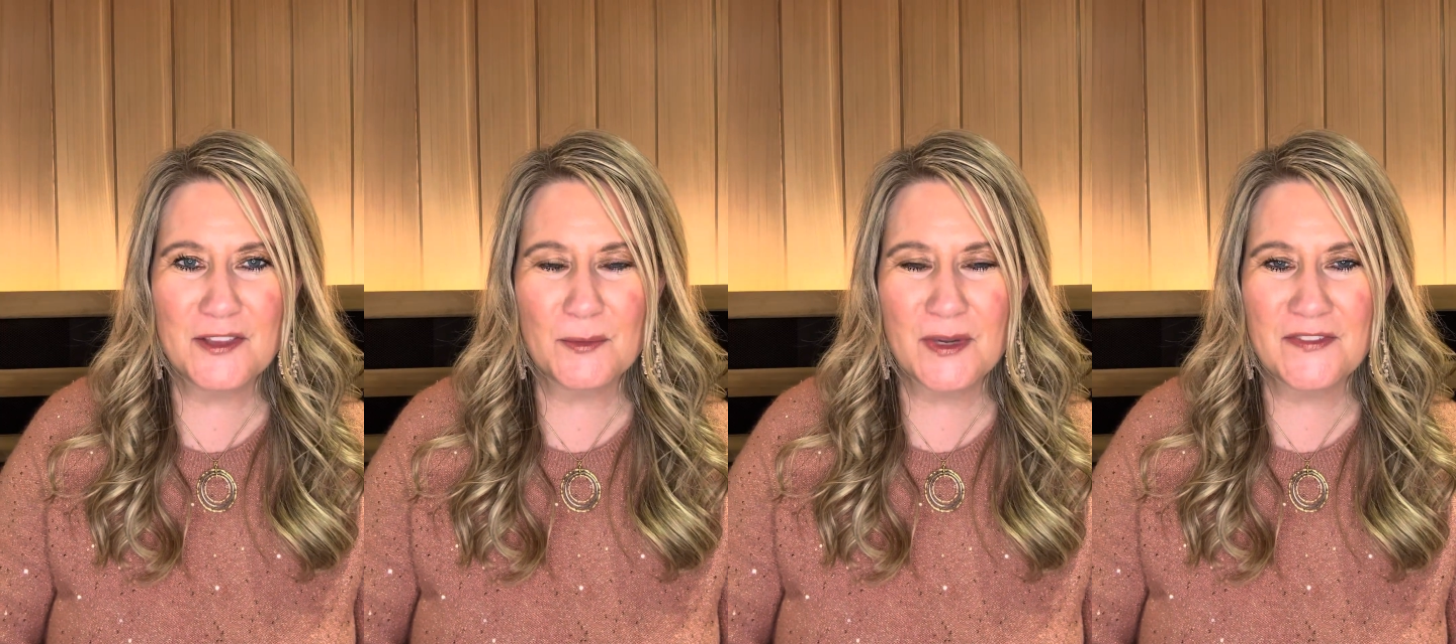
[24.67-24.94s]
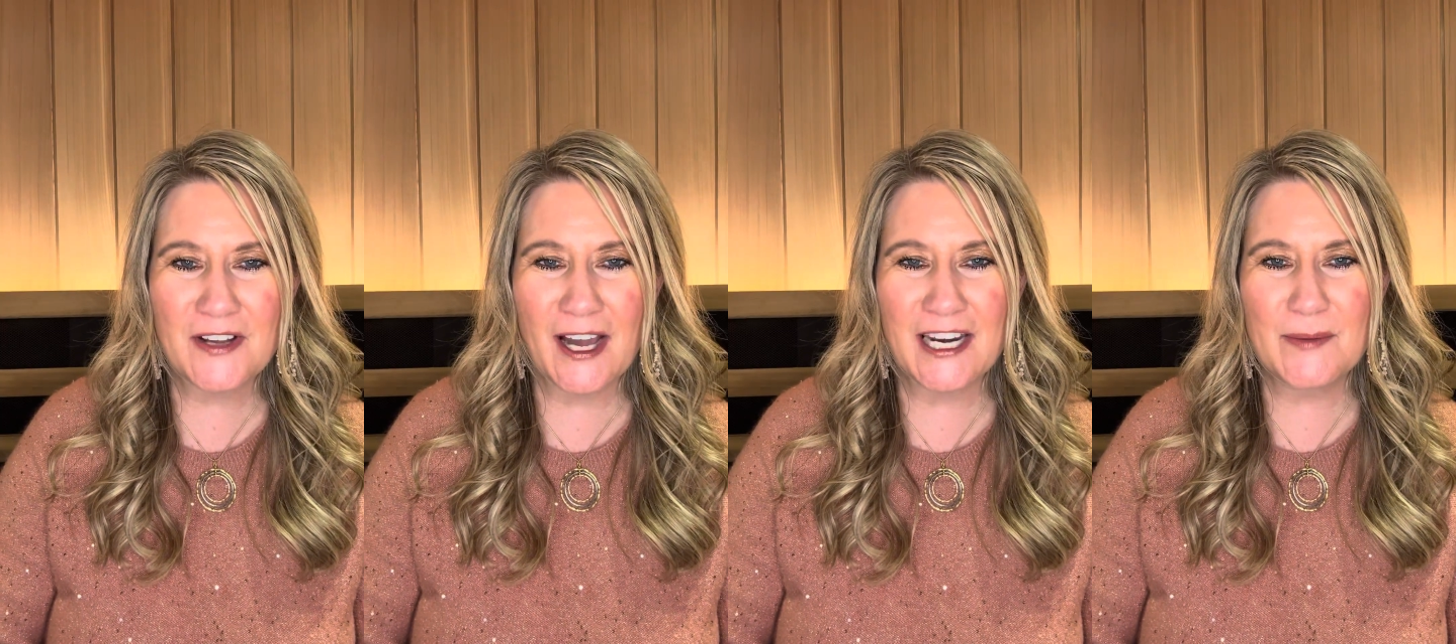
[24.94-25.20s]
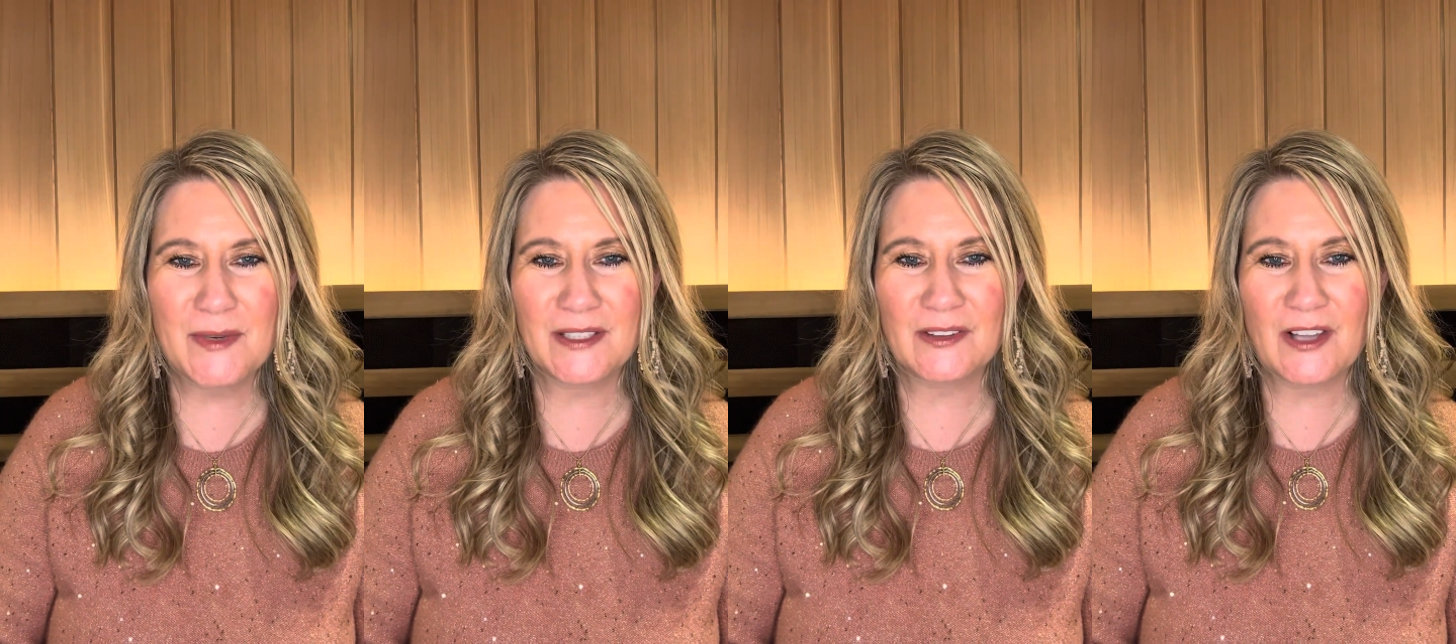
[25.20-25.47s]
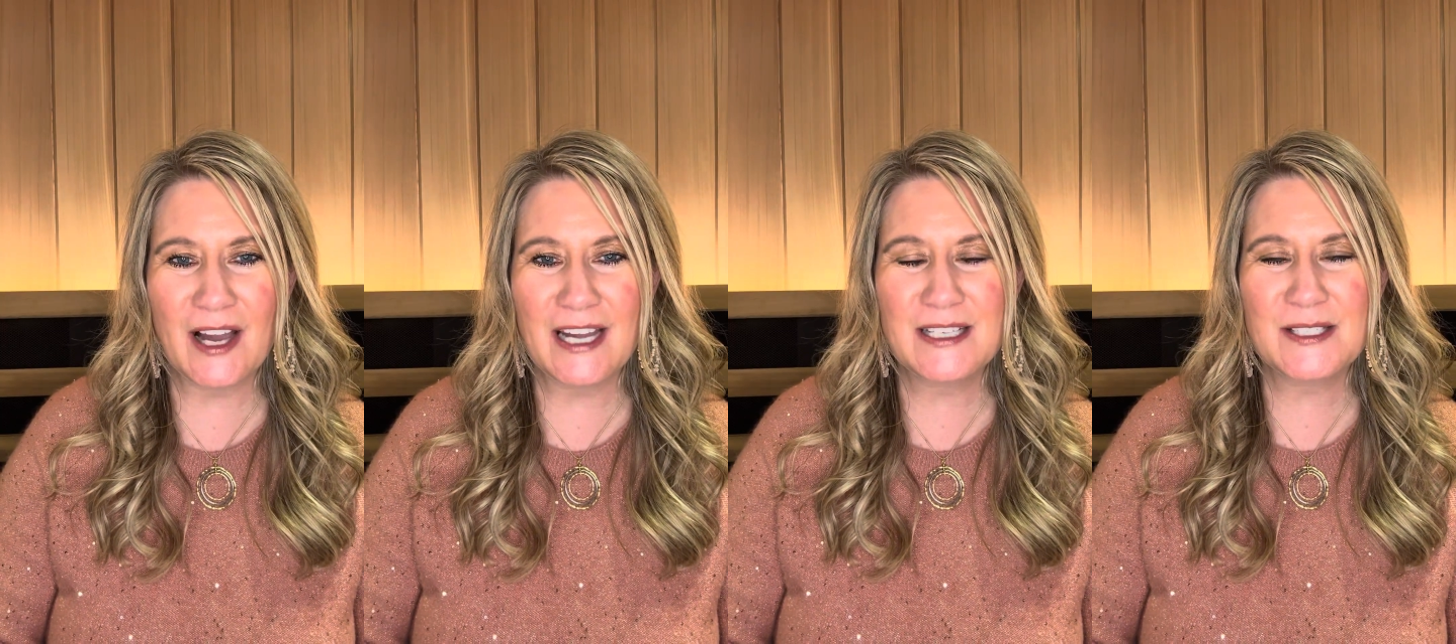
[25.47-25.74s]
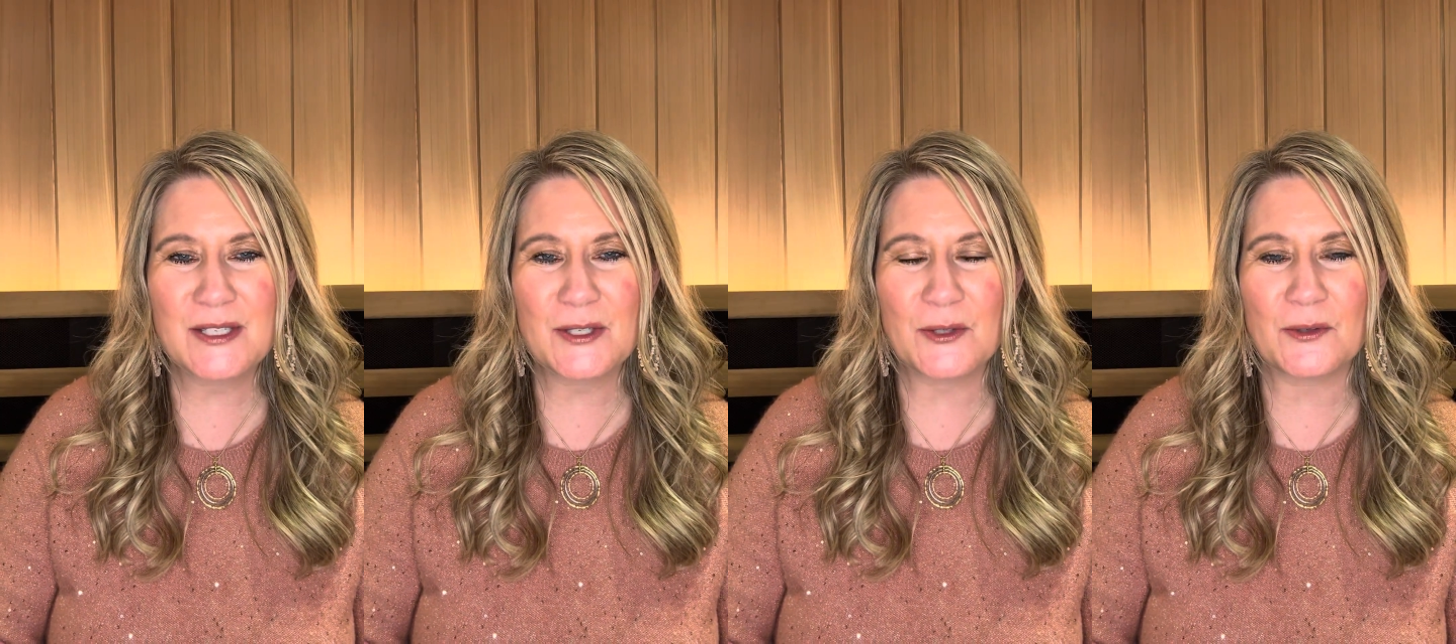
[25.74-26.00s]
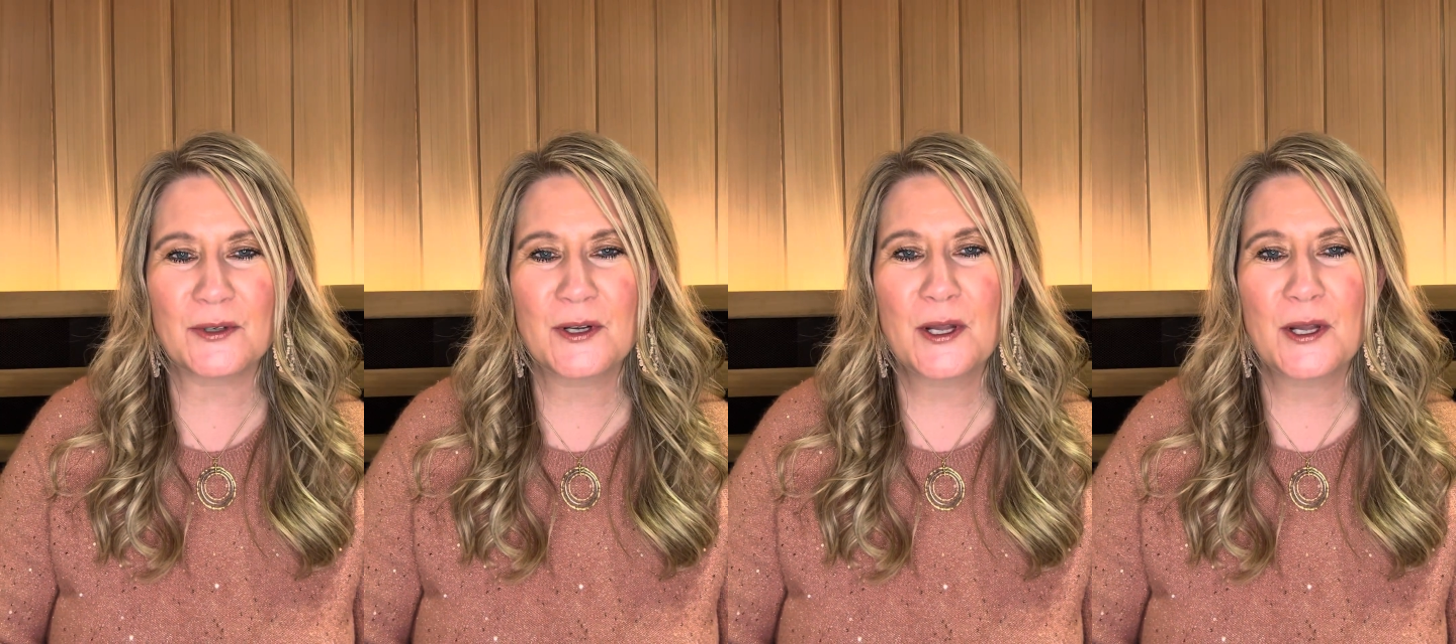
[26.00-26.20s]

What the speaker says: and we've kind of been lied to